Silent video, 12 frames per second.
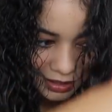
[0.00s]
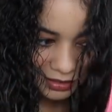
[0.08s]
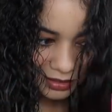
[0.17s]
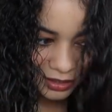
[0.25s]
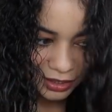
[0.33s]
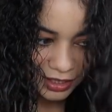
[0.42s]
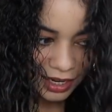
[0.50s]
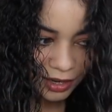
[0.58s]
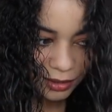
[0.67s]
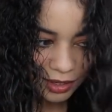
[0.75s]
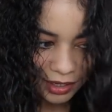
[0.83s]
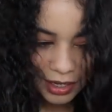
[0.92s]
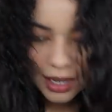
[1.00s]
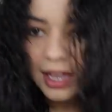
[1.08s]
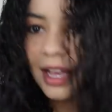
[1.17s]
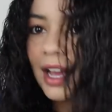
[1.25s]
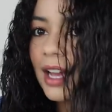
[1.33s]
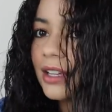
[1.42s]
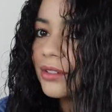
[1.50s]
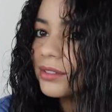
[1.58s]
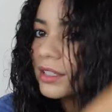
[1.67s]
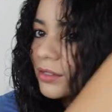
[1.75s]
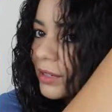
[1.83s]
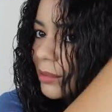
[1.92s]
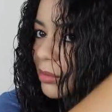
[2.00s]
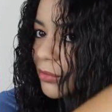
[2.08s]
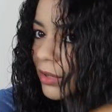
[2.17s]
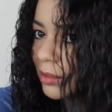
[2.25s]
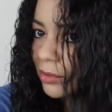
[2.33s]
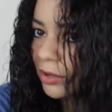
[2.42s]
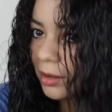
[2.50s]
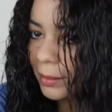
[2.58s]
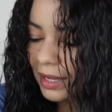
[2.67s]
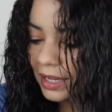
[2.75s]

it in the shower. I use it right before I blow out my